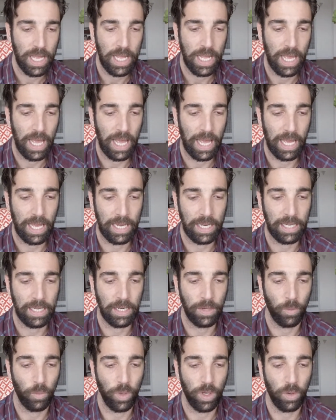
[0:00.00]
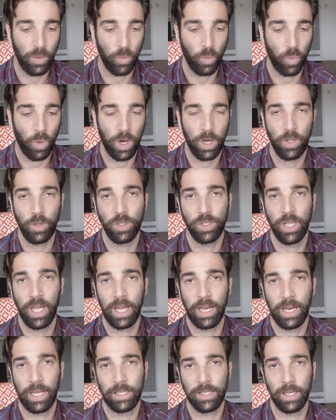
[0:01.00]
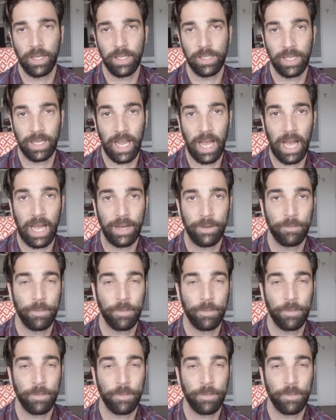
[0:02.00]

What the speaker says: And we want to use that as a guide.